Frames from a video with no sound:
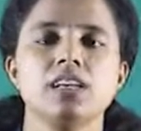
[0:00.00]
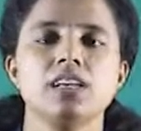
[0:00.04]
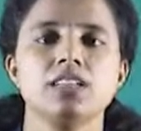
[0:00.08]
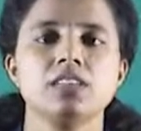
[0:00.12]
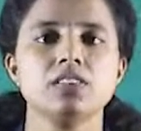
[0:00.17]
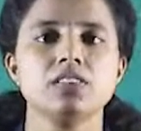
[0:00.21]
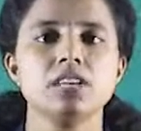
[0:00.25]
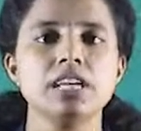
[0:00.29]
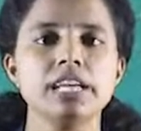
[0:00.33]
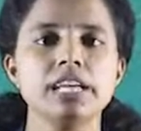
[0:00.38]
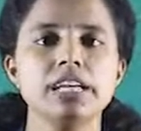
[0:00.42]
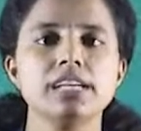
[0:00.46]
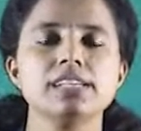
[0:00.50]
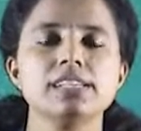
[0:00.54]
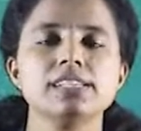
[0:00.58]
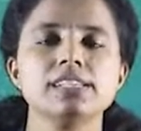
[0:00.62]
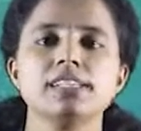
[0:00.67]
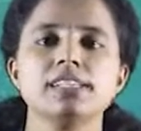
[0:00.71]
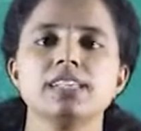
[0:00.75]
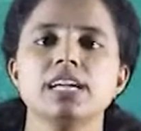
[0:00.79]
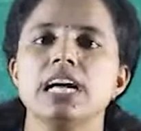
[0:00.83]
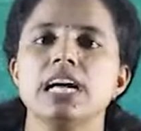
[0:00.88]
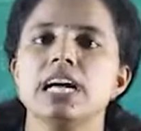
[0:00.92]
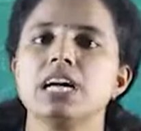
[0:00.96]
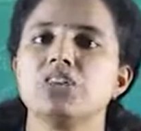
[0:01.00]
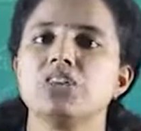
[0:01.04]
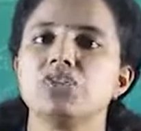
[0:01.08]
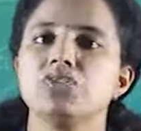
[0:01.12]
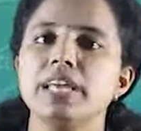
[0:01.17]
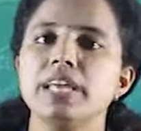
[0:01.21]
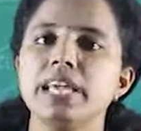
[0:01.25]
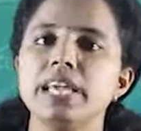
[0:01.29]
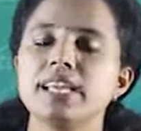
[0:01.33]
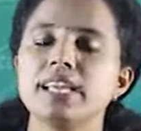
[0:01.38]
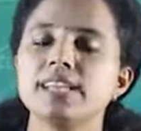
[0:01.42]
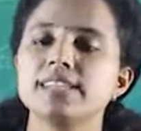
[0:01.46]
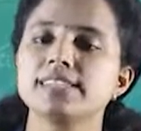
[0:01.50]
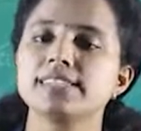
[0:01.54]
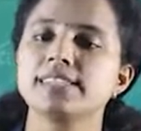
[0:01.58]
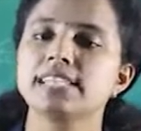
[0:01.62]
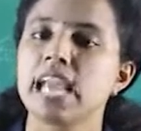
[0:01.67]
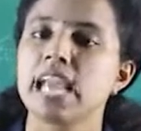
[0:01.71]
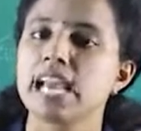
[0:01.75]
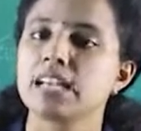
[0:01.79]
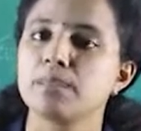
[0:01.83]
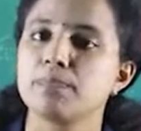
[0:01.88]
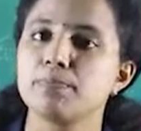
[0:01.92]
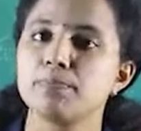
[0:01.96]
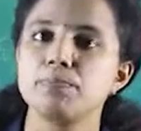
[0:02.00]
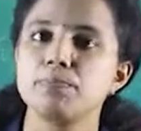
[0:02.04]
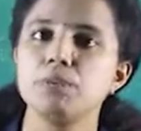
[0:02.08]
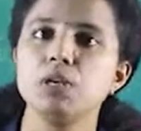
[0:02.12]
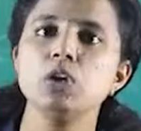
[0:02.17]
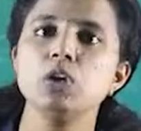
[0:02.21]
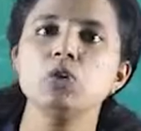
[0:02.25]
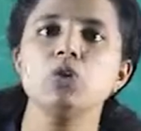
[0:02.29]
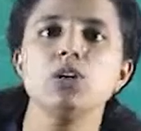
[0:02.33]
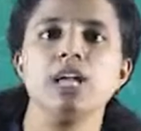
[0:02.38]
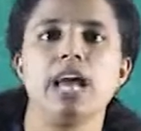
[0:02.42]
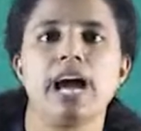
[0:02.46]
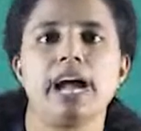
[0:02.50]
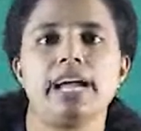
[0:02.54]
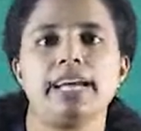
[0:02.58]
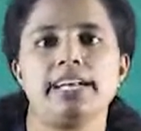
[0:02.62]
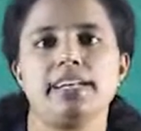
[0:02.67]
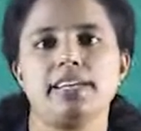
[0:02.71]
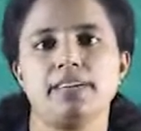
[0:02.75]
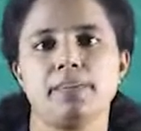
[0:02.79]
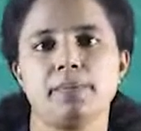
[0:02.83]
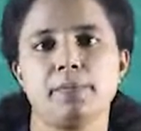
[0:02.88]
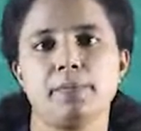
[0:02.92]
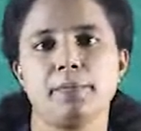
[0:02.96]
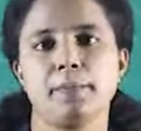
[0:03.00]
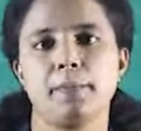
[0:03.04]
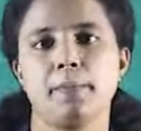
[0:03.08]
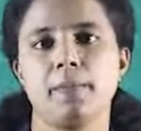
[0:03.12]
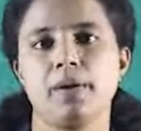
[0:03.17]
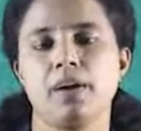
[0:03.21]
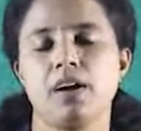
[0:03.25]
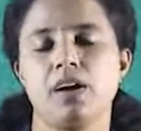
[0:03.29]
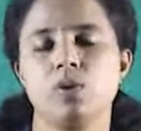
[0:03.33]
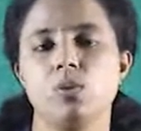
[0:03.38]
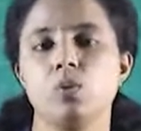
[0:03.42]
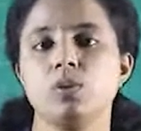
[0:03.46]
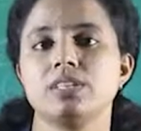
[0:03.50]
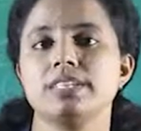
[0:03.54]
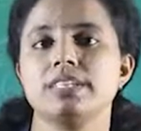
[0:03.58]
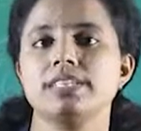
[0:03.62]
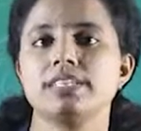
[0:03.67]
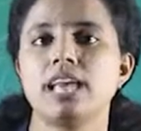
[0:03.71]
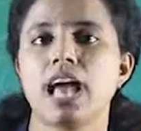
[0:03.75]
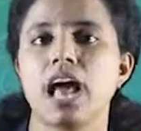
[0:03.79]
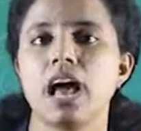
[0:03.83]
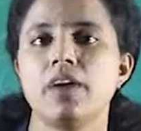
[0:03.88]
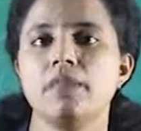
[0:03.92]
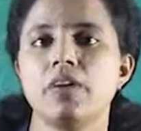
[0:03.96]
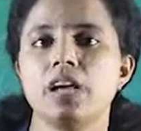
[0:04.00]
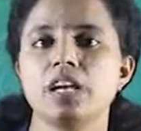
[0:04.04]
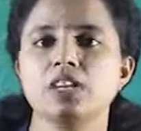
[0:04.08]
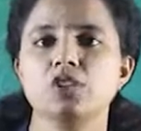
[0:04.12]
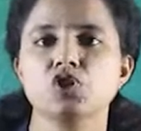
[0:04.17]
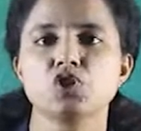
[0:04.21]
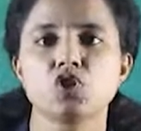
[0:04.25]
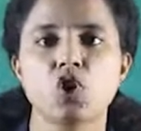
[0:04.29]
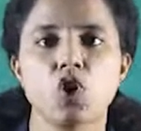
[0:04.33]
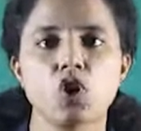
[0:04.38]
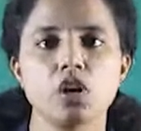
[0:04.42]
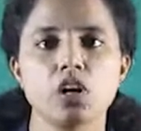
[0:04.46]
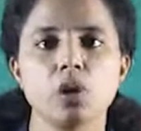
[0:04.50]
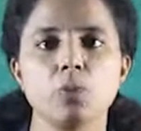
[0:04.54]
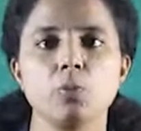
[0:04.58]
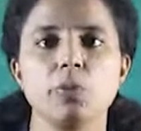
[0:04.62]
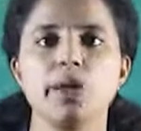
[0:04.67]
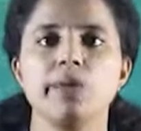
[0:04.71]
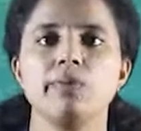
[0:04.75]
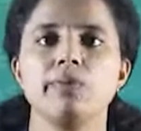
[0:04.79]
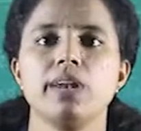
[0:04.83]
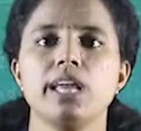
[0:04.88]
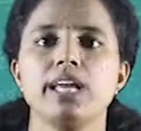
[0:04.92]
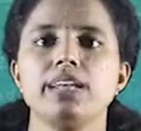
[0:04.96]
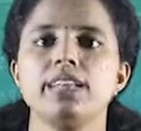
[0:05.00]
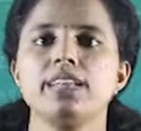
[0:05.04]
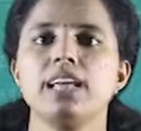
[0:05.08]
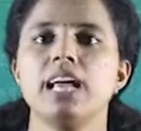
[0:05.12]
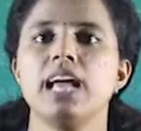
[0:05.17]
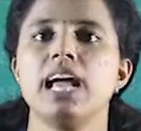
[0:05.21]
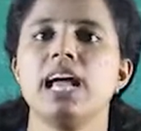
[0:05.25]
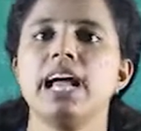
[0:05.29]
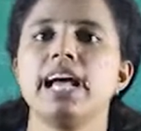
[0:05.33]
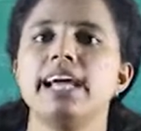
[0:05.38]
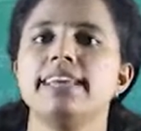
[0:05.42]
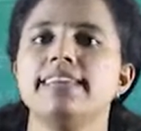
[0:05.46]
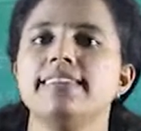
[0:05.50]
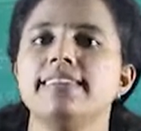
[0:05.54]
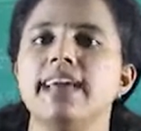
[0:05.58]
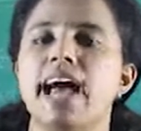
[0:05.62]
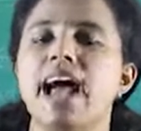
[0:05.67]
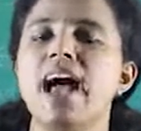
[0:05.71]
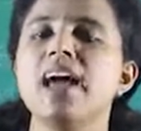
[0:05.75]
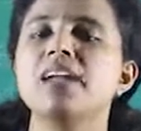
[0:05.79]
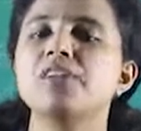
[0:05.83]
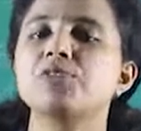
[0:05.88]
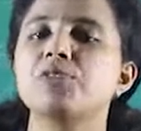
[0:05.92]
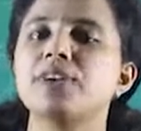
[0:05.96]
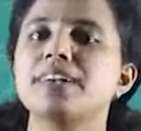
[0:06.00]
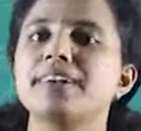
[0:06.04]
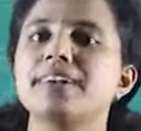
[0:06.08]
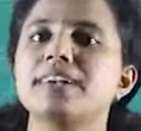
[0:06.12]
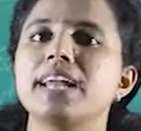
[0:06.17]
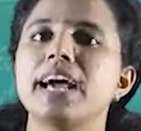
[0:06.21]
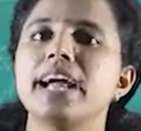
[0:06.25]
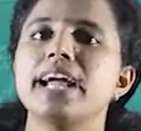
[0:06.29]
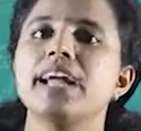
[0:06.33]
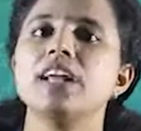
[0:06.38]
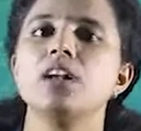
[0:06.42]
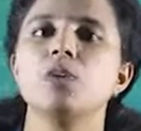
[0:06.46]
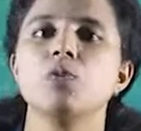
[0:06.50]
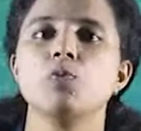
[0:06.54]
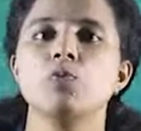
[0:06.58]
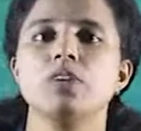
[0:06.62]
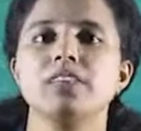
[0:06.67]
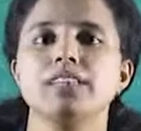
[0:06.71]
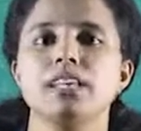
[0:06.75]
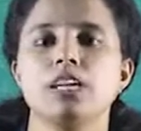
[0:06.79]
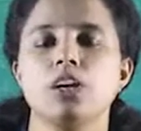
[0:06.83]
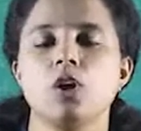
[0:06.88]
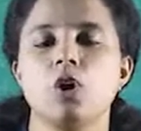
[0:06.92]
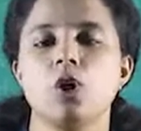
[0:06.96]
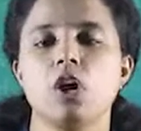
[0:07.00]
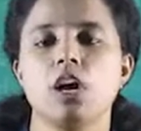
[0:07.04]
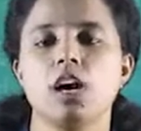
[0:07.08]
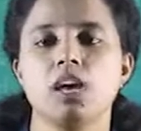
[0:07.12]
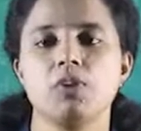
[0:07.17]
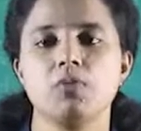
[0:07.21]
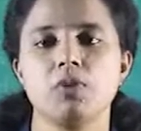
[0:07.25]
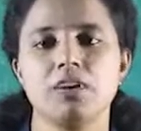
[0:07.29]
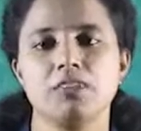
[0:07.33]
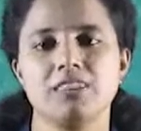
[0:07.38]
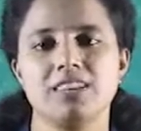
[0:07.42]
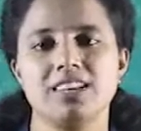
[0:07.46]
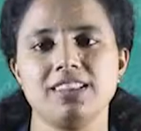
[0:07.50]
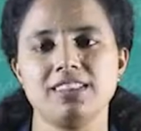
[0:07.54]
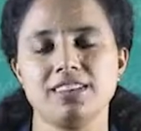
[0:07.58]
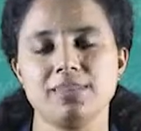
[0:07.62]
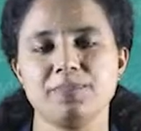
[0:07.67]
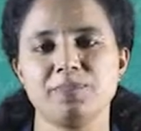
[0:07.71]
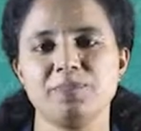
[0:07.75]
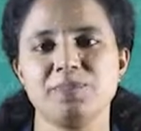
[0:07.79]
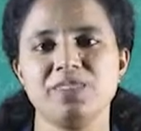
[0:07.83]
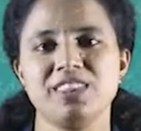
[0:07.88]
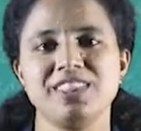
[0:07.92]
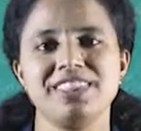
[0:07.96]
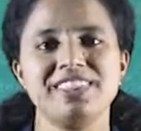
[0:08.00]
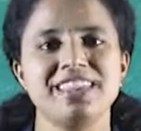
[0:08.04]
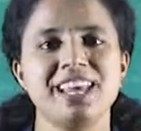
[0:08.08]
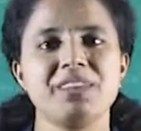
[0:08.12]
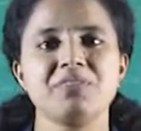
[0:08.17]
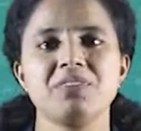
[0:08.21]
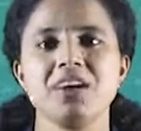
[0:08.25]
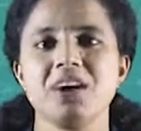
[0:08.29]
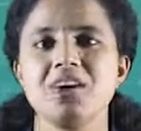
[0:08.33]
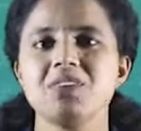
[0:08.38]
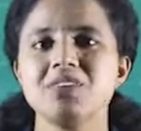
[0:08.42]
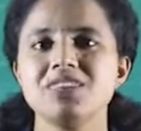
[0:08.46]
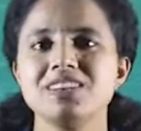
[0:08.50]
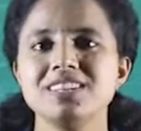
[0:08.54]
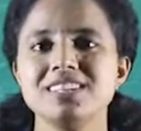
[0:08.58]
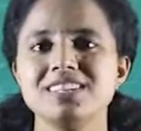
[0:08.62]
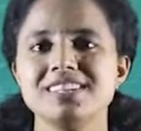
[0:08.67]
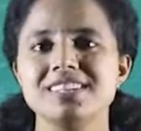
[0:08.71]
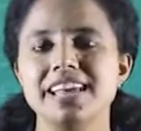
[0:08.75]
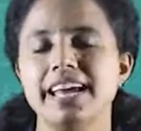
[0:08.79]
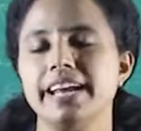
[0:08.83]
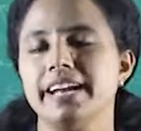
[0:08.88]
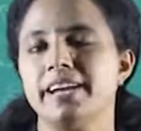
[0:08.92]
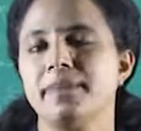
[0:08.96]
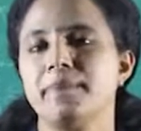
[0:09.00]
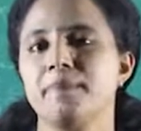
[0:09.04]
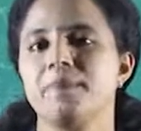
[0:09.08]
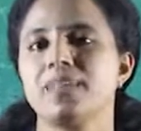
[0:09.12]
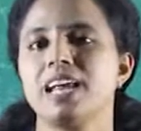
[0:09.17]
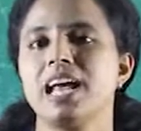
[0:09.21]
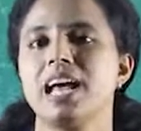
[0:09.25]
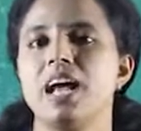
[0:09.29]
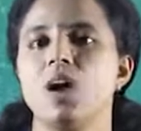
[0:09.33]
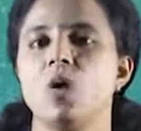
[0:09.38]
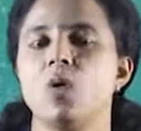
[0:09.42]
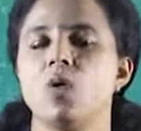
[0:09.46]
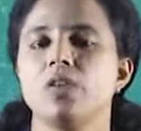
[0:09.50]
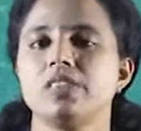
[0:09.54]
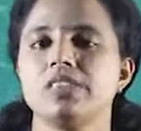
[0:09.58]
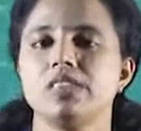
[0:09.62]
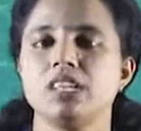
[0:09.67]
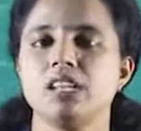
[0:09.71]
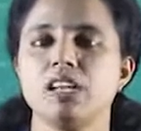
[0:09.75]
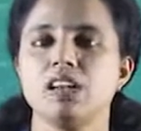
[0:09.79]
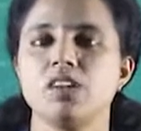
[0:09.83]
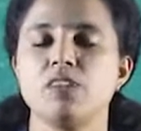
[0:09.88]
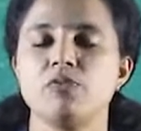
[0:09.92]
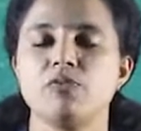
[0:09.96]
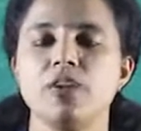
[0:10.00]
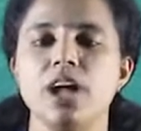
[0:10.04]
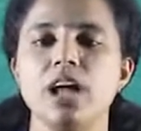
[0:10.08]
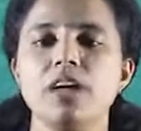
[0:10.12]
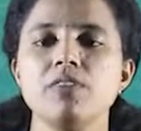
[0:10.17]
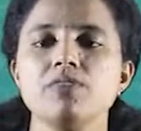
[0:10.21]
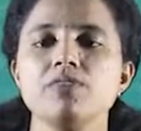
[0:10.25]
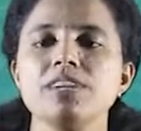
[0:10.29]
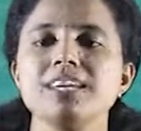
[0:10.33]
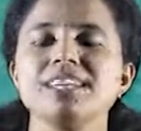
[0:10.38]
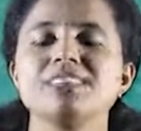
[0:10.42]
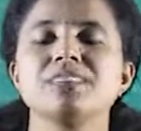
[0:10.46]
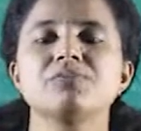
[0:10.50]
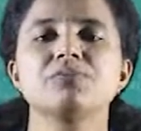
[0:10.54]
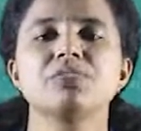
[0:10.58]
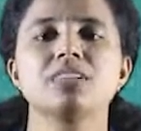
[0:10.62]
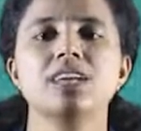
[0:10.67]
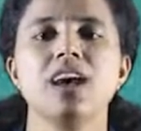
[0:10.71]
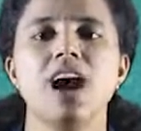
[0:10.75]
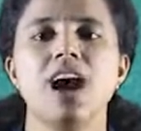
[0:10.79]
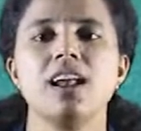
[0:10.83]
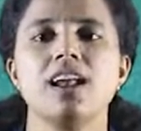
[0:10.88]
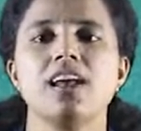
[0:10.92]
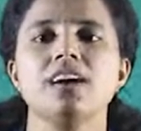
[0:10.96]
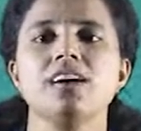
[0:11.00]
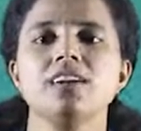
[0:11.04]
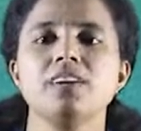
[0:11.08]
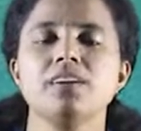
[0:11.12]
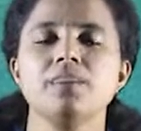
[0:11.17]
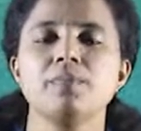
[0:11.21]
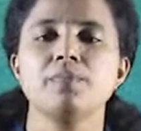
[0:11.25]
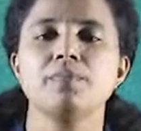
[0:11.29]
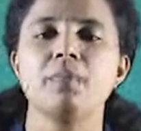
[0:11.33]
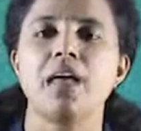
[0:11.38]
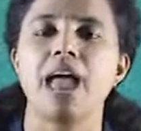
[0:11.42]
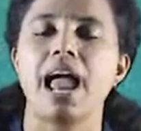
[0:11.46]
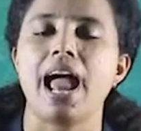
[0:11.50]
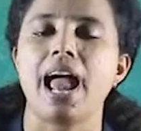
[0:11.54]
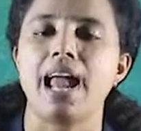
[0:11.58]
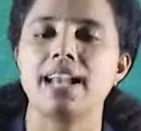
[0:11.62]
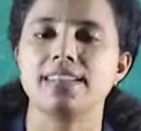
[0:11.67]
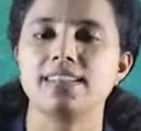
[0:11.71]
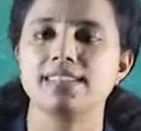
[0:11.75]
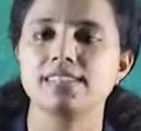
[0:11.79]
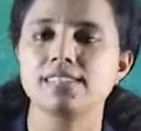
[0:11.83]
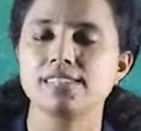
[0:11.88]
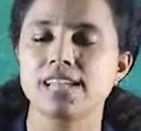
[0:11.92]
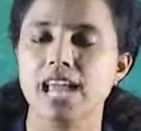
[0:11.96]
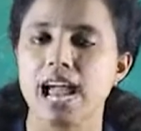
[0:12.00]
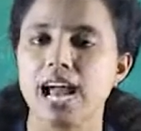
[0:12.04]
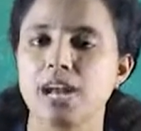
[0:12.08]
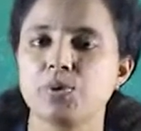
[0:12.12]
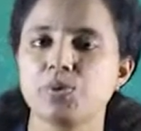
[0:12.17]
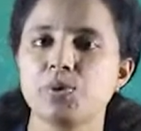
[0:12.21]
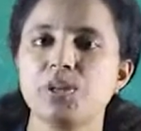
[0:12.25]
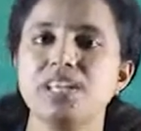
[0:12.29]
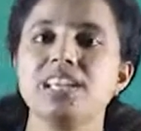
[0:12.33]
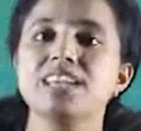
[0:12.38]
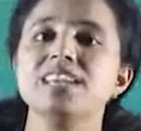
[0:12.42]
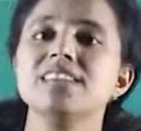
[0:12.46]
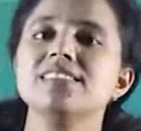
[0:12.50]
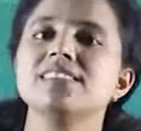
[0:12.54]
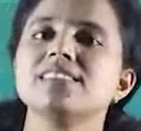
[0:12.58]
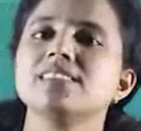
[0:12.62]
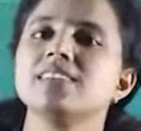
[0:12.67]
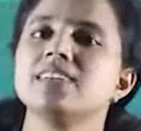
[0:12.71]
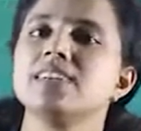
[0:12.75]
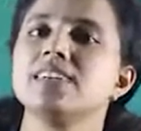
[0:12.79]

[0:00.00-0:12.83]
The thing is, they can scatter blue light, which is having a shorter wavelength than red light with a longer wavelength. That we have already said. The wavelength of the color and the scattering is